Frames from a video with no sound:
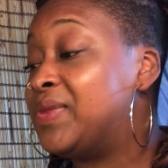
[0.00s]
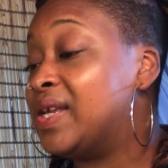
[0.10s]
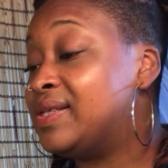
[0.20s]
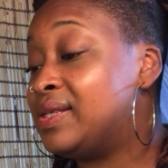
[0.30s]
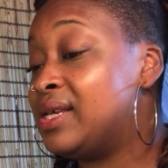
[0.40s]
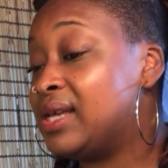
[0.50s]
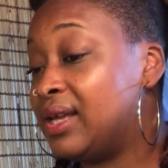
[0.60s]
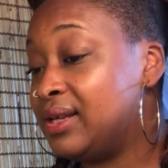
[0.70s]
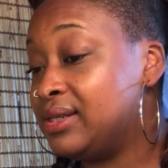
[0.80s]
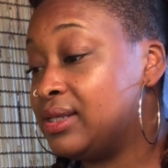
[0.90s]
This
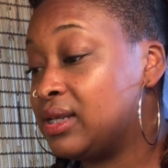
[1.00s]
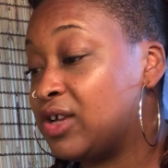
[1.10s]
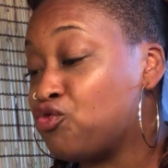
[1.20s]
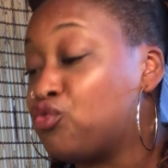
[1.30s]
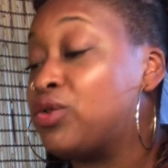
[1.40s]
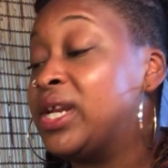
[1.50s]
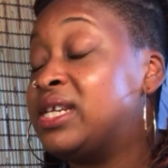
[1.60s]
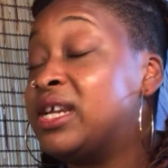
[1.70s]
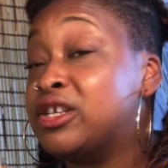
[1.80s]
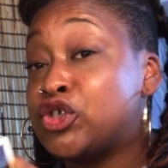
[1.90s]
is
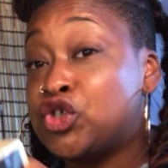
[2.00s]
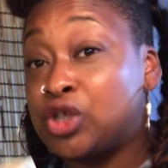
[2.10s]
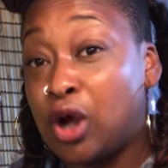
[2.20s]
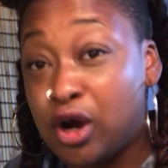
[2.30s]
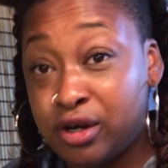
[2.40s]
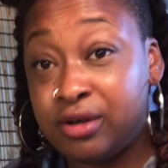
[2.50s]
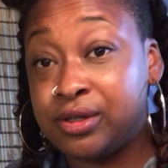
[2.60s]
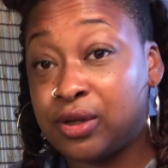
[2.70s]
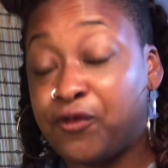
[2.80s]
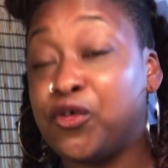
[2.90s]
written in the
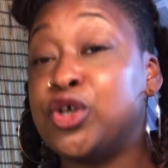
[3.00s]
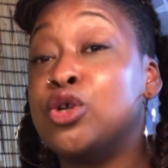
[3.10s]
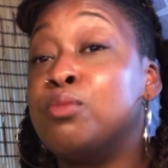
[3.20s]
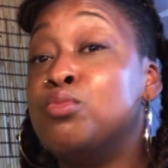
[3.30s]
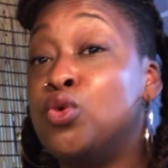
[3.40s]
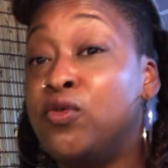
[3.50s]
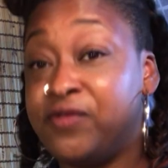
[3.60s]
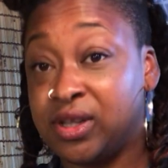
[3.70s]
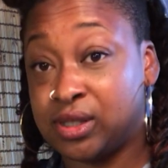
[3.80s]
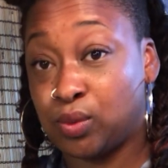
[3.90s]
stars for you to
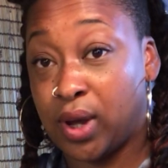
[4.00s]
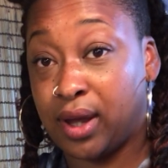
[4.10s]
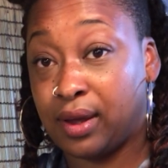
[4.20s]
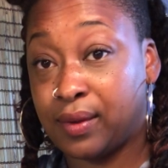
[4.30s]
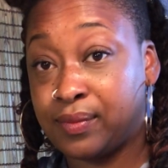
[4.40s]
move this way.